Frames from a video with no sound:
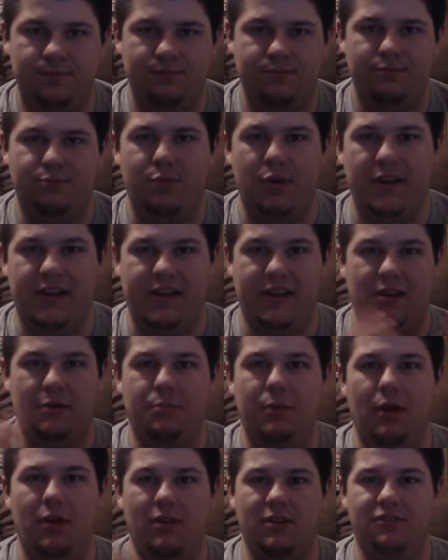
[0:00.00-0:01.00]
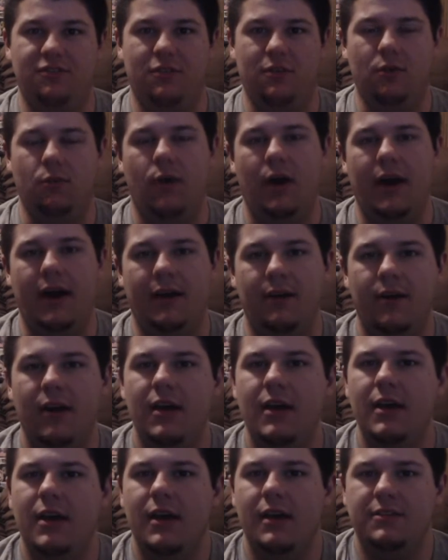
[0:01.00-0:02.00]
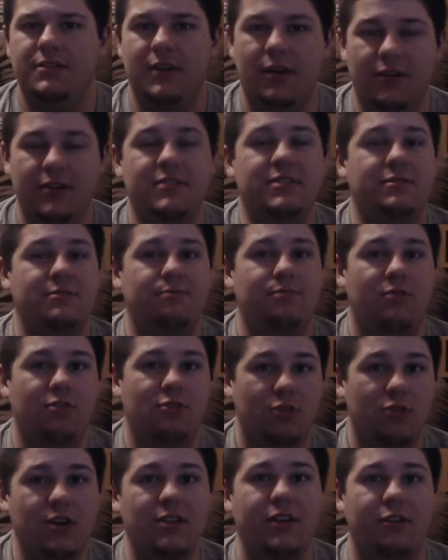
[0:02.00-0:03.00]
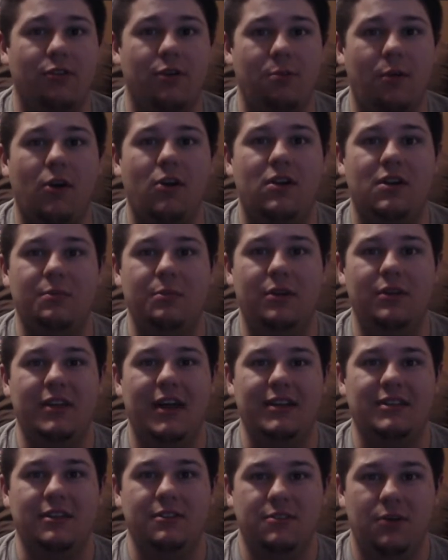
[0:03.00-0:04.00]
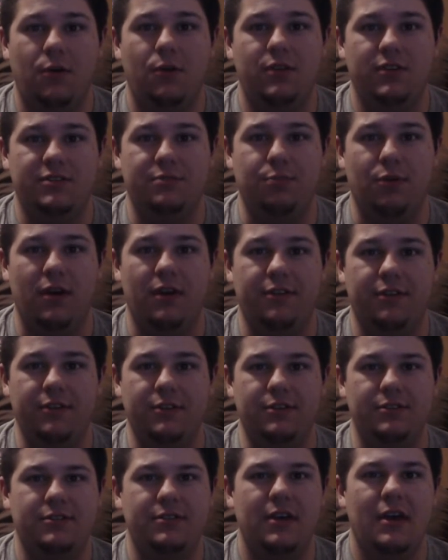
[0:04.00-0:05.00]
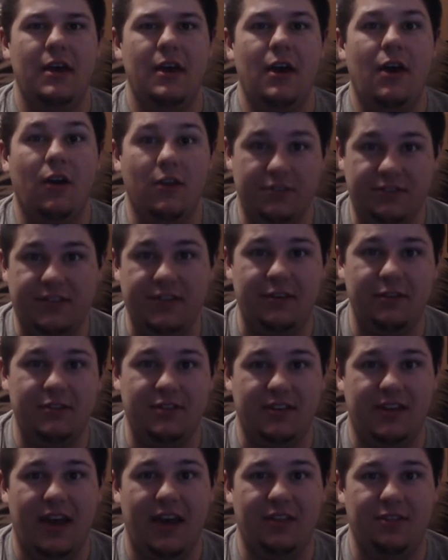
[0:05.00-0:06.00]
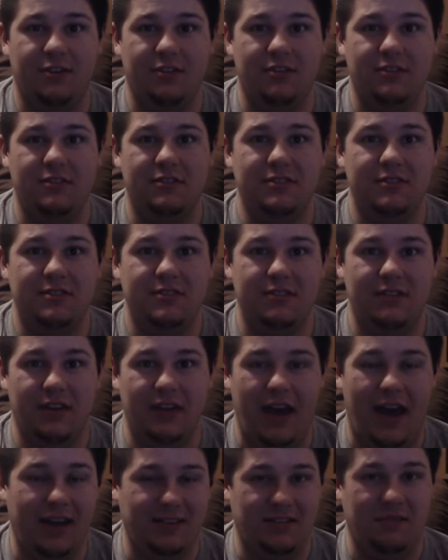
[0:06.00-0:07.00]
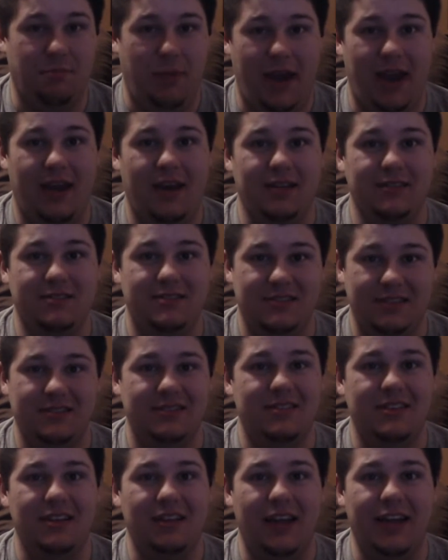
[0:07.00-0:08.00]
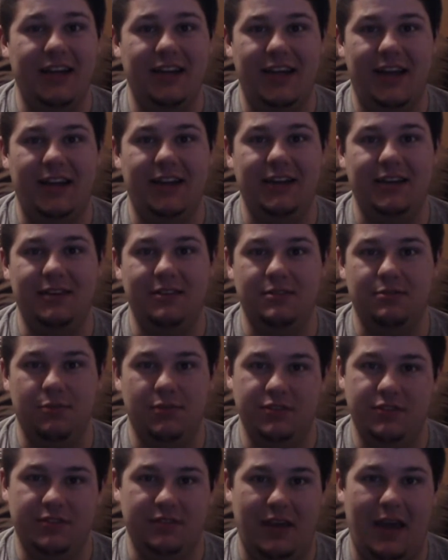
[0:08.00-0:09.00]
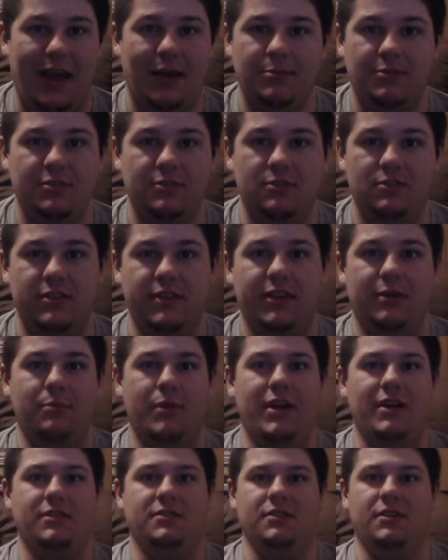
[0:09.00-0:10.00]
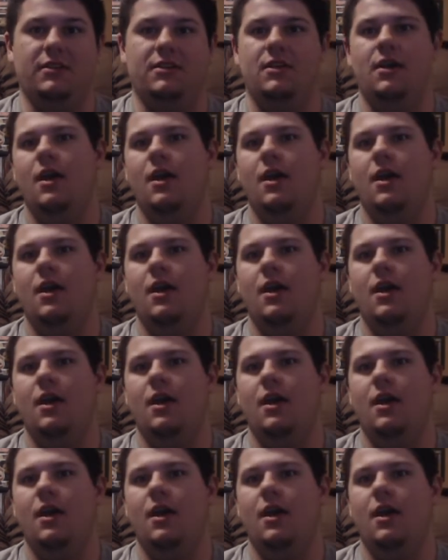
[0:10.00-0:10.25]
breaking apart for a while. So it's really remarkable that the Tolis brothers are still together as a band since the late 80s, which is absolutely amazing.